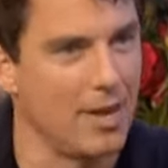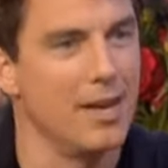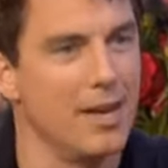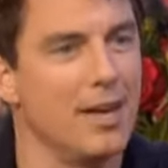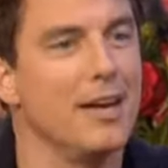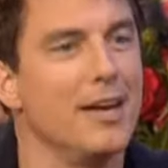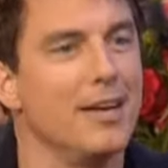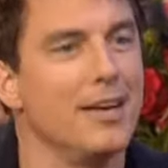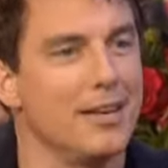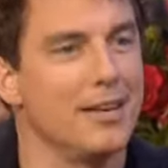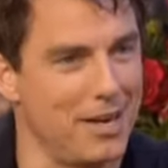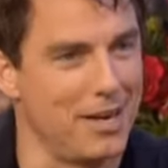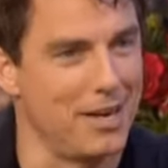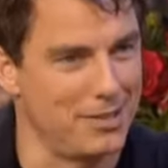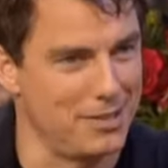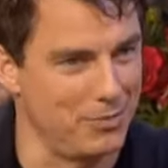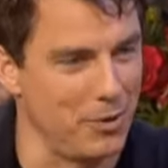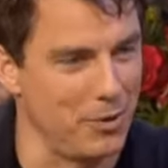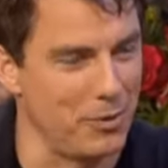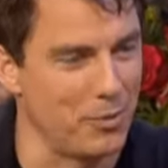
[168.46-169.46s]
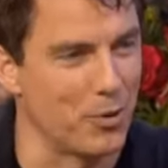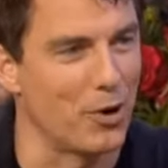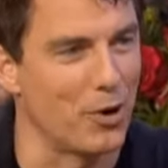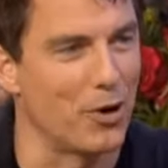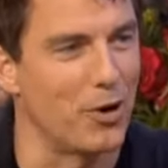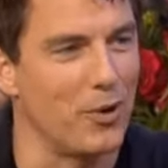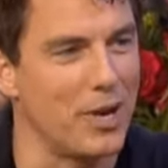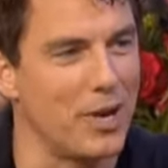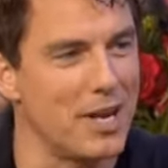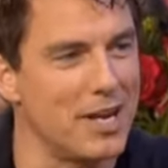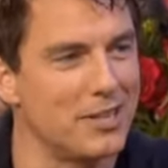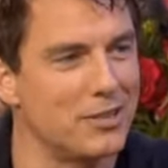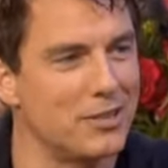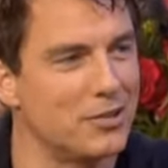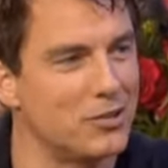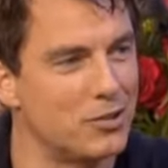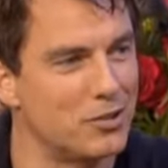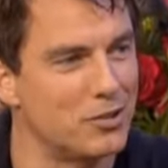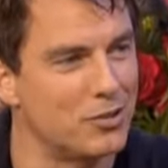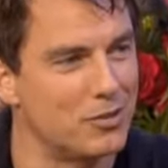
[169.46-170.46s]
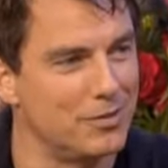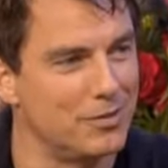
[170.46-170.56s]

Wait a minute. I mean, I know your sister is a very